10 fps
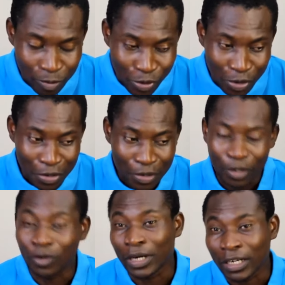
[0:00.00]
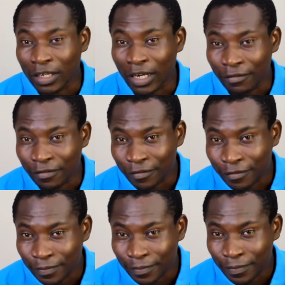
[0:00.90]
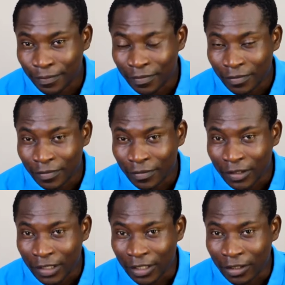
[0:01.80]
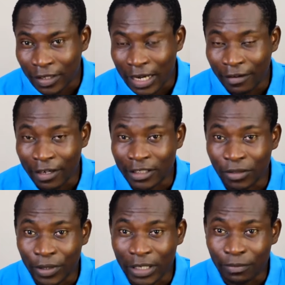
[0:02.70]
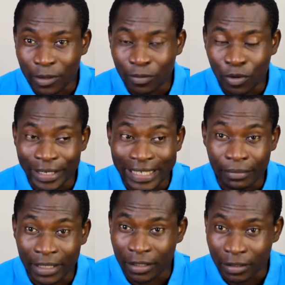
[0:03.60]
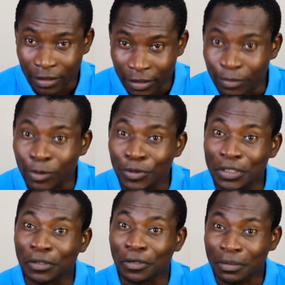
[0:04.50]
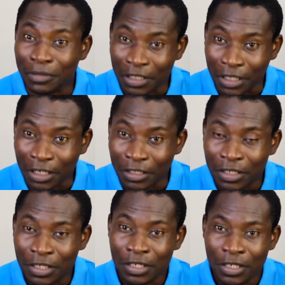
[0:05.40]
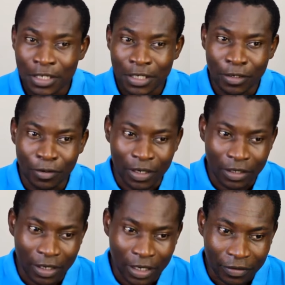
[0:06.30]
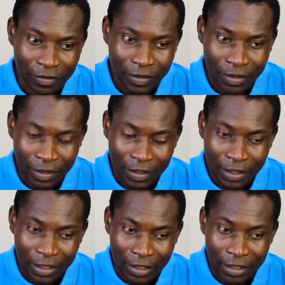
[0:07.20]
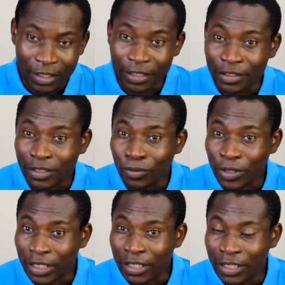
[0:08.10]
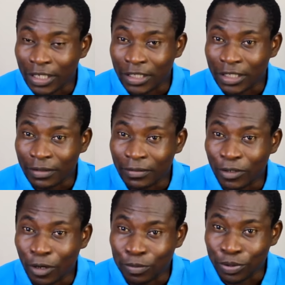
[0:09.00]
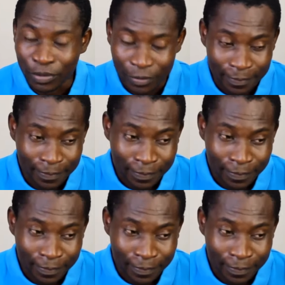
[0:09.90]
poor look at life, you know. And there is a way the people they call the middle class look at life. And then there is a way that the top,